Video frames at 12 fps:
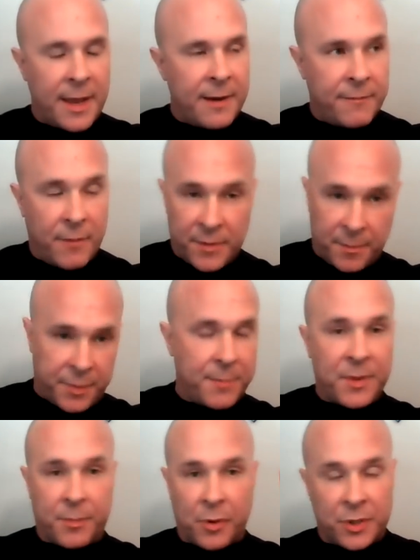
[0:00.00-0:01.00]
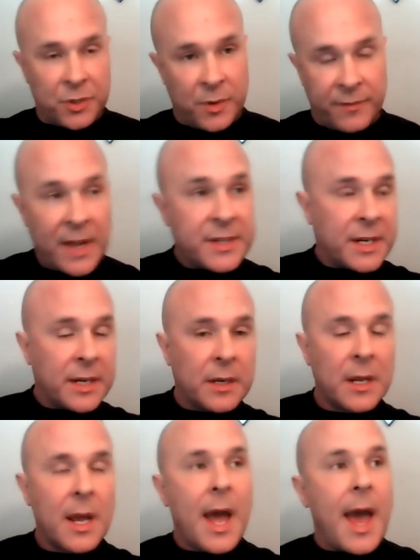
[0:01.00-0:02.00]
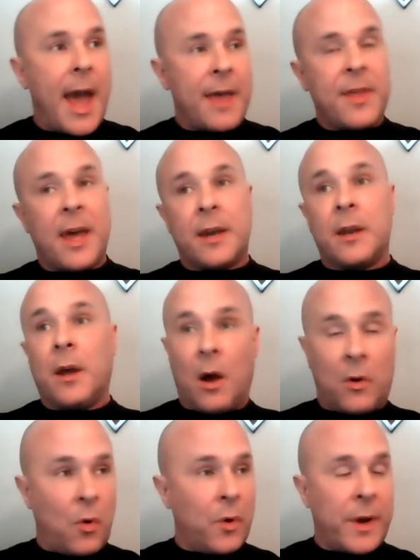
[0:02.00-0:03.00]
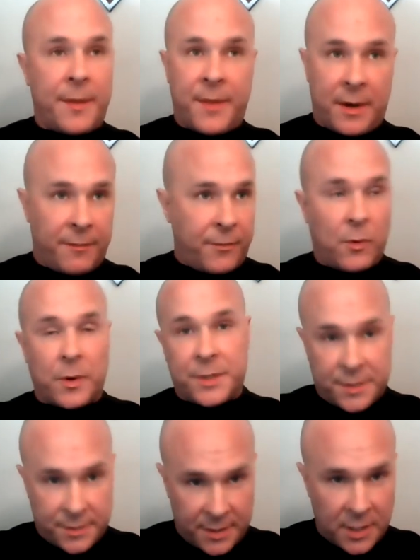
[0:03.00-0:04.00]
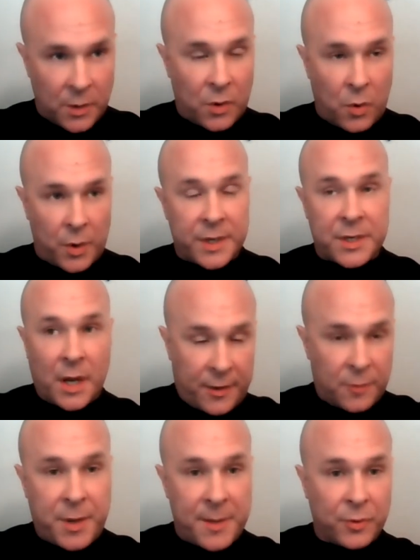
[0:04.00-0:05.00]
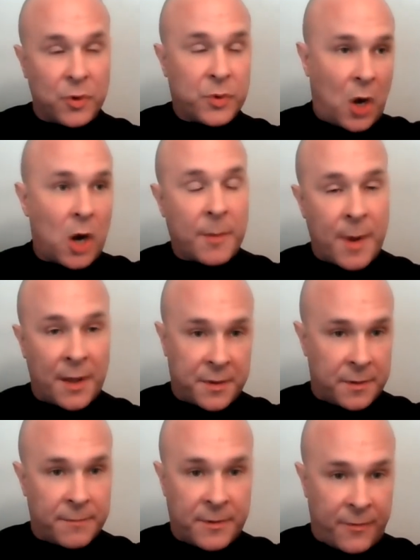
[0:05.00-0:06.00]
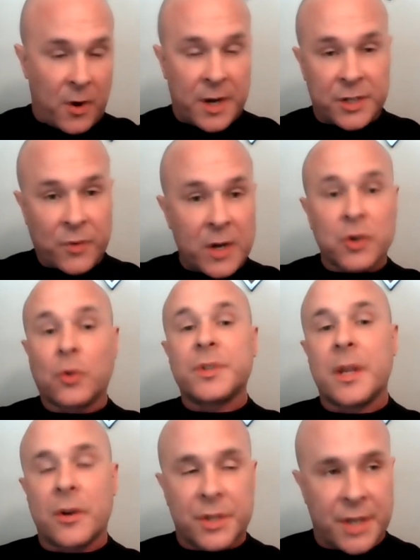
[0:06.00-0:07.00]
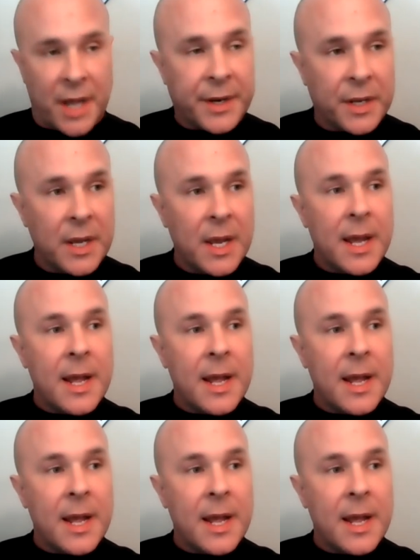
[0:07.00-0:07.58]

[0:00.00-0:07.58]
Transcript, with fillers: in the, pe the person who invented it, and then, and then of course, you know, according to other people who talk about the, the various thresholds that are set,